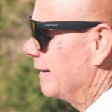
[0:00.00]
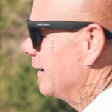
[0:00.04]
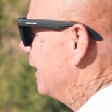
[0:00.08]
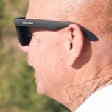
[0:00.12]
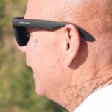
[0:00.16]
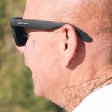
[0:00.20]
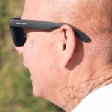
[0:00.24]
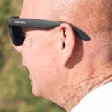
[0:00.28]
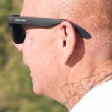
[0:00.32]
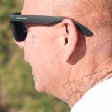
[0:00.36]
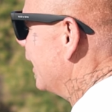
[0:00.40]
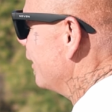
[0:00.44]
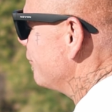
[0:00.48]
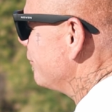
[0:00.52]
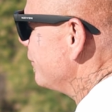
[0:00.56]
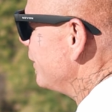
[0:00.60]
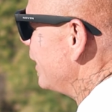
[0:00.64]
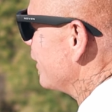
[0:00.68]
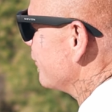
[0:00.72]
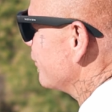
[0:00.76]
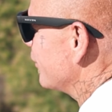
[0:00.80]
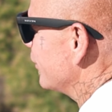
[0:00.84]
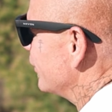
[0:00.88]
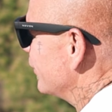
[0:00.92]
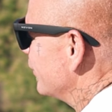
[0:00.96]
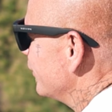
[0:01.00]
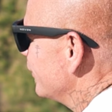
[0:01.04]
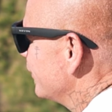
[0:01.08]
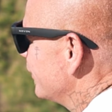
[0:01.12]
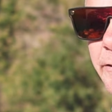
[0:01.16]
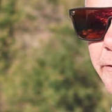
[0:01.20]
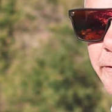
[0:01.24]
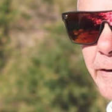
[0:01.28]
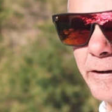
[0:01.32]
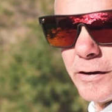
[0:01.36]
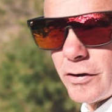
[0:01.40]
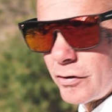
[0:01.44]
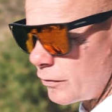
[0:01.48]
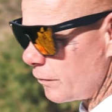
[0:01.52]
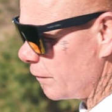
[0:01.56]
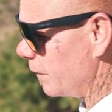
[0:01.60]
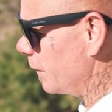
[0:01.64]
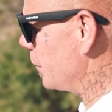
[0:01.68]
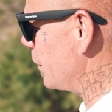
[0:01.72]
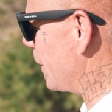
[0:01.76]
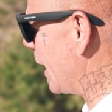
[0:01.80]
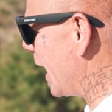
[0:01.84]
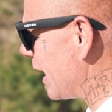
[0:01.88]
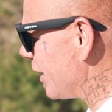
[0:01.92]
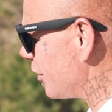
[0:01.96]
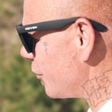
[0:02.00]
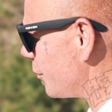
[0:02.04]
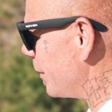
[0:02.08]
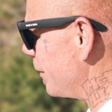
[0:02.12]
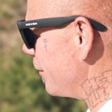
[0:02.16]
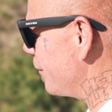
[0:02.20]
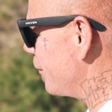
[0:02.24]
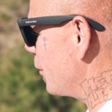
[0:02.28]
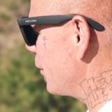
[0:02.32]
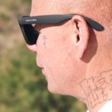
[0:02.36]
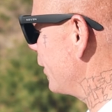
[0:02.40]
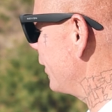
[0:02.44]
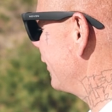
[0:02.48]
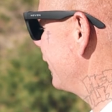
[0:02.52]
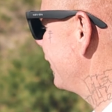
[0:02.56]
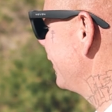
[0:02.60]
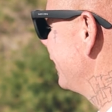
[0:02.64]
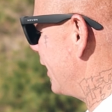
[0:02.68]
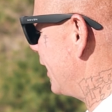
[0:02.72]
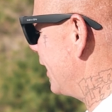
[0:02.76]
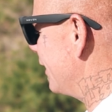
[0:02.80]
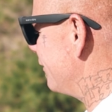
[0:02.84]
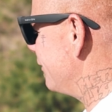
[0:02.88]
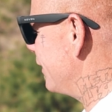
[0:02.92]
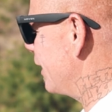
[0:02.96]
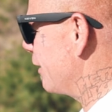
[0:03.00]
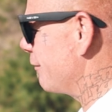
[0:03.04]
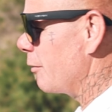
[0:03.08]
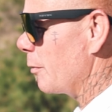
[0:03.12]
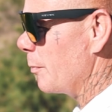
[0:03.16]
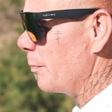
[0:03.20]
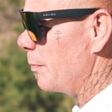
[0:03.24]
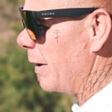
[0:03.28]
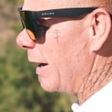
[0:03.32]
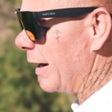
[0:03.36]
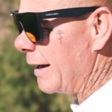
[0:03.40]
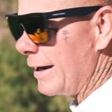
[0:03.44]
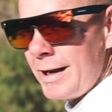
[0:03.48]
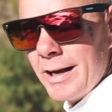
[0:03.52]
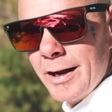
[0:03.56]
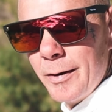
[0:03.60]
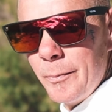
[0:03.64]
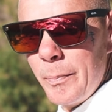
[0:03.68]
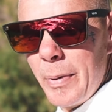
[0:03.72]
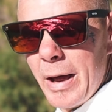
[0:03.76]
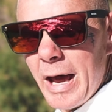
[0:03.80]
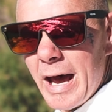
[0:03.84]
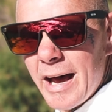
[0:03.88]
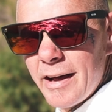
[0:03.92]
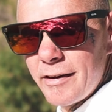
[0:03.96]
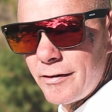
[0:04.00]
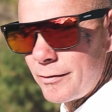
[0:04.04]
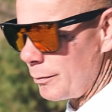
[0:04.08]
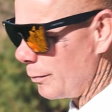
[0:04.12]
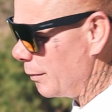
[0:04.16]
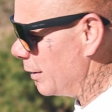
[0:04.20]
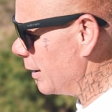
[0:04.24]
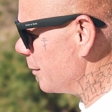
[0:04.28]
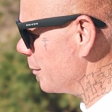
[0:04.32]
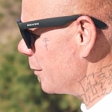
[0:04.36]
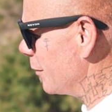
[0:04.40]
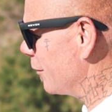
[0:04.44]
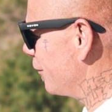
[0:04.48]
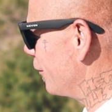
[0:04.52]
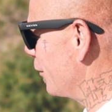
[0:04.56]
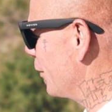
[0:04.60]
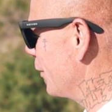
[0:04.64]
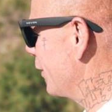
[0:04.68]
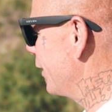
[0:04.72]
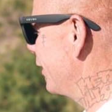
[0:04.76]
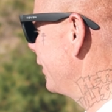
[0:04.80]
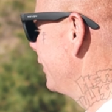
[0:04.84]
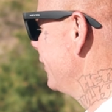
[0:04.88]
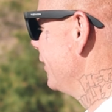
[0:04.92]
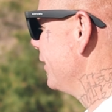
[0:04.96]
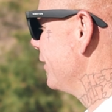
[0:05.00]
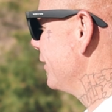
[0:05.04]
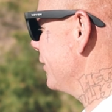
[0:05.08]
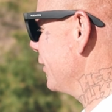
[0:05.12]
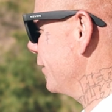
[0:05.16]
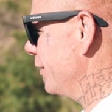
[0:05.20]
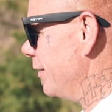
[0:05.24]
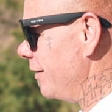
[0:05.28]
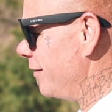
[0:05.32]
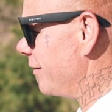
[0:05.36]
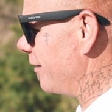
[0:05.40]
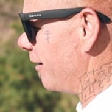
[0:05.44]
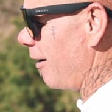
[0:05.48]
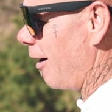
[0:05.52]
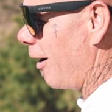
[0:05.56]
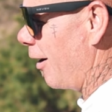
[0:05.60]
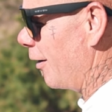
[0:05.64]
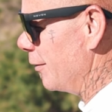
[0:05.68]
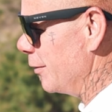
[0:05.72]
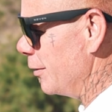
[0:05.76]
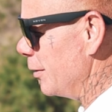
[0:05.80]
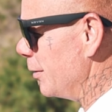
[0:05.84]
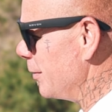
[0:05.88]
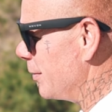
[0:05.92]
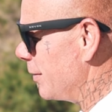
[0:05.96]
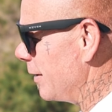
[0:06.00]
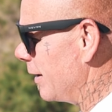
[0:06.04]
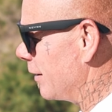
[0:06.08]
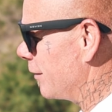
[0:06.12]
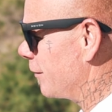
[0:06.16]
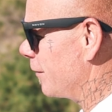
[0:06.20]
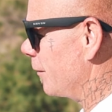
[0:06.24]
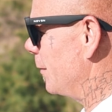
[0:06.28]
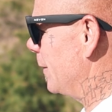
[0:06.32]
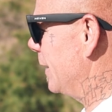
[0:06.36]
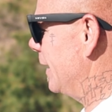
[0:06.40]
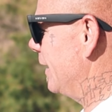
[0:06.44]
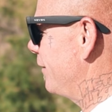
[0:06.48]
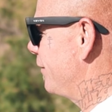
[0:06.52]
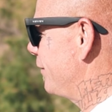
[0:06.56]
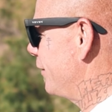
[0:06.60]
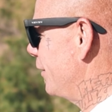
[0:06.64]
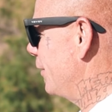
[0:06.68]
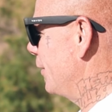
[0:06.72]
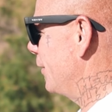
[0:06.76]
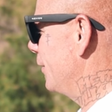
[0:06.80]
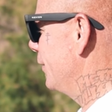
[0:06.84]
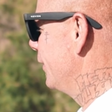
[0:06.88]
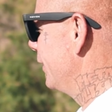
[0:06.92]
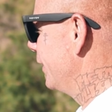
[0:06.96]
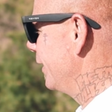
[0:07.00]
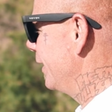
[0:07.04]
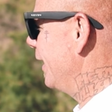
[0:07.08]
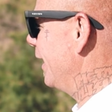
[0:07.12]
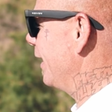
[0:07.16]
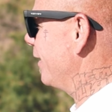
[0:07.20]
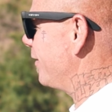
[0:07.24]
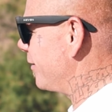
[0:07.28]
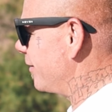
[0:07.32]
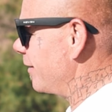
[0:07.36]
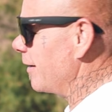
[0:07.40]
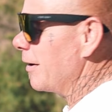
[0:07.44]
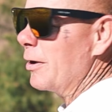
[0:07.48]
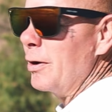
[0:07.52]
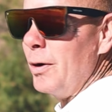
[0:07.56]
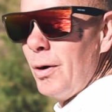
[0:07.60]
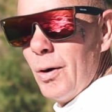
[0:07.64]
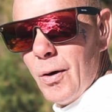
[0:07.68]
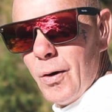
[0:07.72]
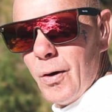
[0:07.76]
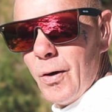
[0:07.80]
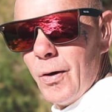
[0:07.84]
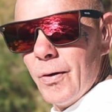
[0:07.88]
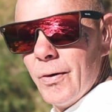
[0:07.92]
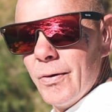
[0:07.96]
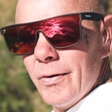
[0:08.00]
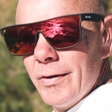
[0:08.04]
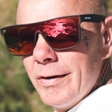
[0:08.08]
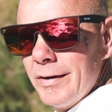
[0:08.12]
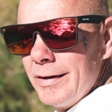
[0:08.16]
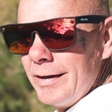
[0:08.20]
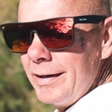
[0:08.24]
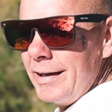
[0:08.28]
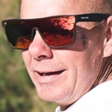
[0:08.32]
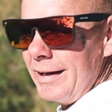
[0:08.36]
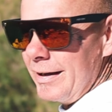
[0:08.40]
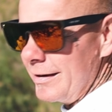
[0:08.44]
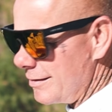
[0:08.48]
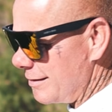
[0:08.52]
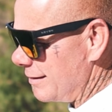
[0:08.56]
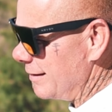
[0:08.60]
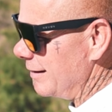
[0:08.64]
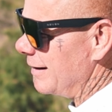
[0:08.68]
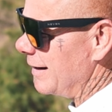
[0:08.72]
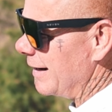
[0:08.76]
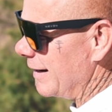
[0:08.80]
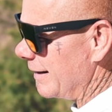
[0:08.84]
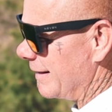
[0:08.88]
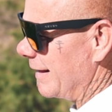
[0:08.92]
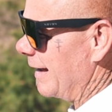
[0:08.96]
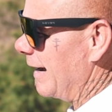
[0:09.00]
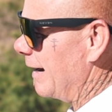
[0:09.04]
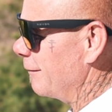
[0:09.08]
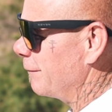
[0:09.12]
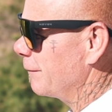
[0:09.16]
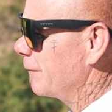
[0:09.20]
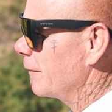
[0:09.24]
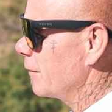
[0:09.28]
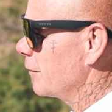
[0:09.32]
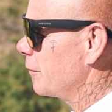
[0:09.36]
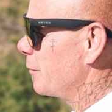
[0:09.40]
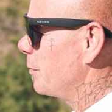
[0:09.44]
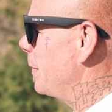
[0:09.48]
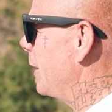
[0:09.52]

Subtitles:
I've never fished for bass before, I've never baited a bass rig before, so these are all new things for me. So it's the goal is to get that first